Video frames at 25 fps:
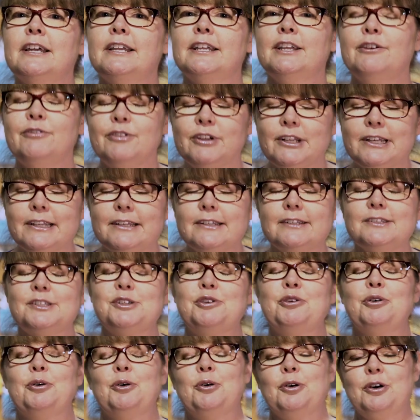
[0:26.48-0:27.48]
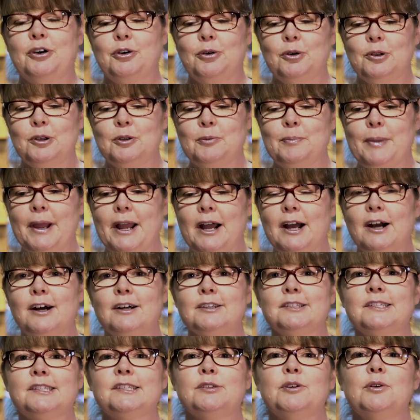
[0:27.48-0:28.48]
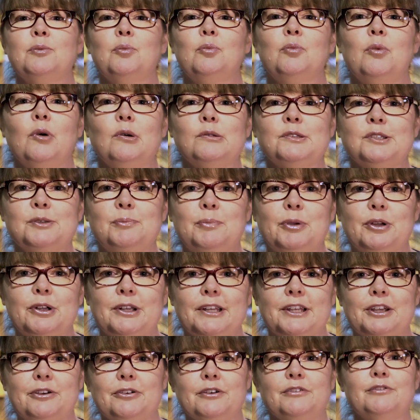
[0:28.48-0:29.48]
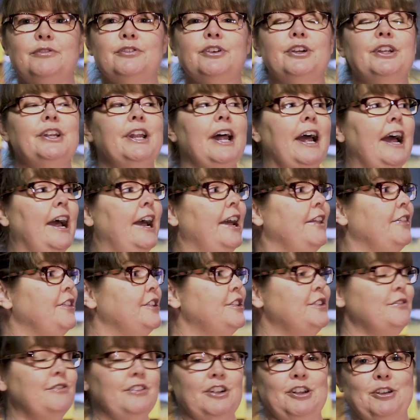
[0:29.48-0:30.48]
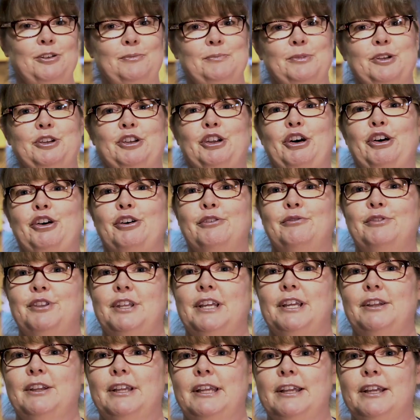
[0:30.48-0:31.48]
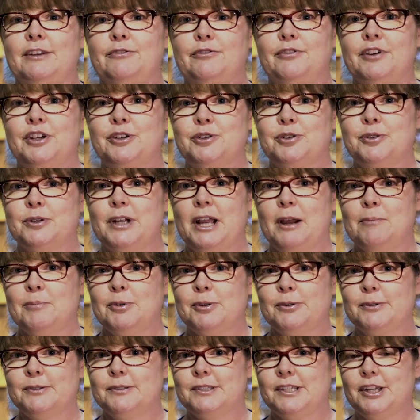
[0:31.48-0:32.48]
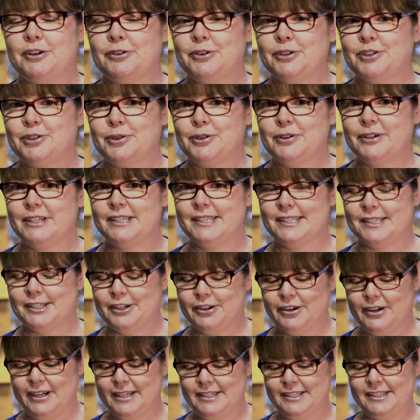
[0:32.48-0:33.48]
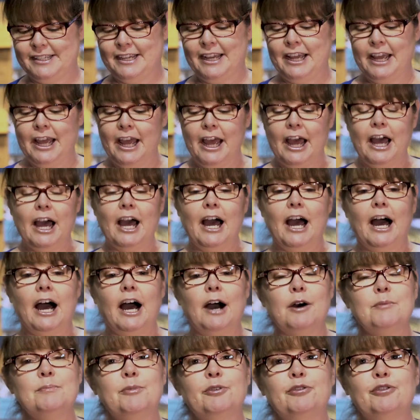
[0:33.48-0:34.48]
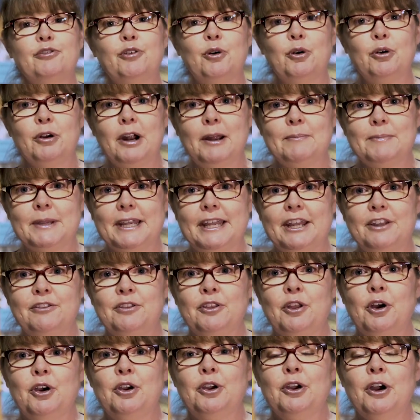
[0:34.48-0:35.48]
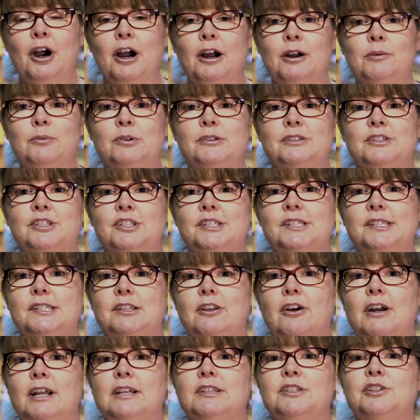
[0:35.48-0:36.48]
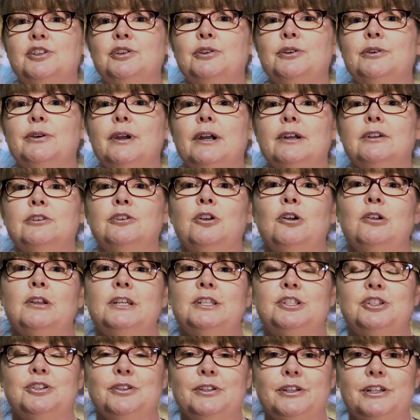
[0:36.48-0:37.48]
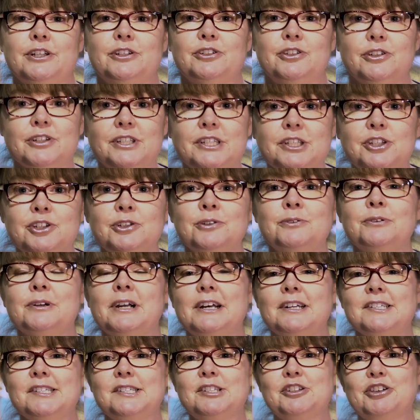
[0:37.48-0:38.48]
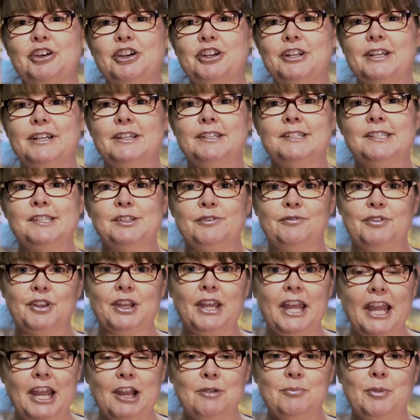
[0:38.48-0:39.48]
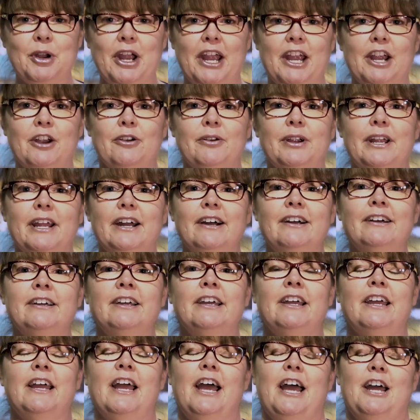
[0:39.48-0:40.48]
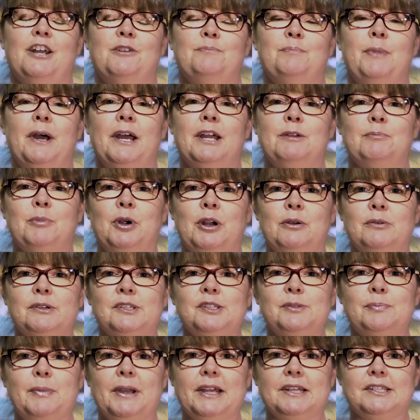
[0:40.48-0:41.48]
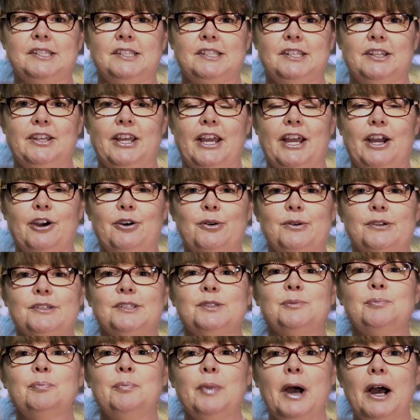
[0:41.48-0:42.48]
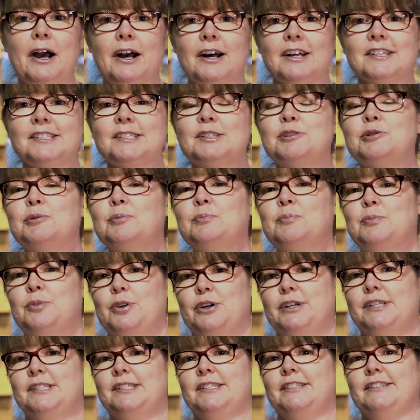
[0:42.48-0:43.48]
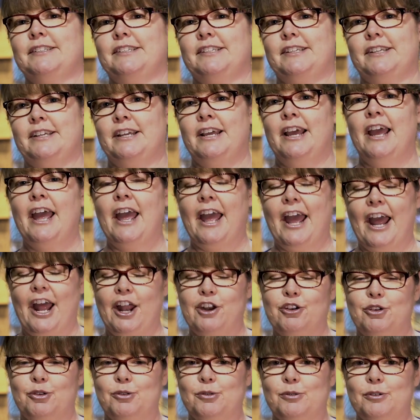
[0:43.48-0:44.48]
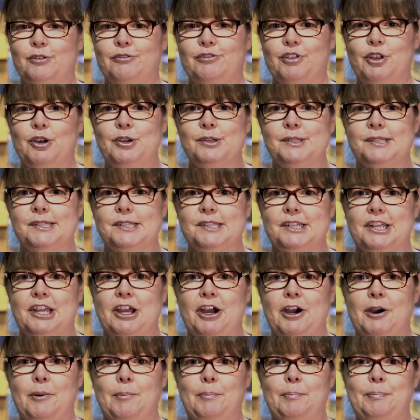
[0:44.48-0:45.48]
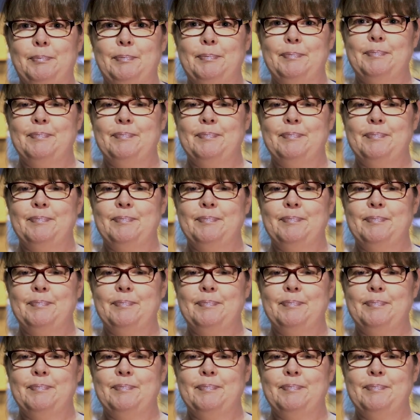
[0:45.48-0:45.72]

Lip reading: give you a little talk all about Walter Burley Griffin and the development of the Federal Capital Territory site. Before I begin though, I would just like to acknowledge the traditional custodians of the Canberra area and pay my respects to their elders past, present and all of those to come.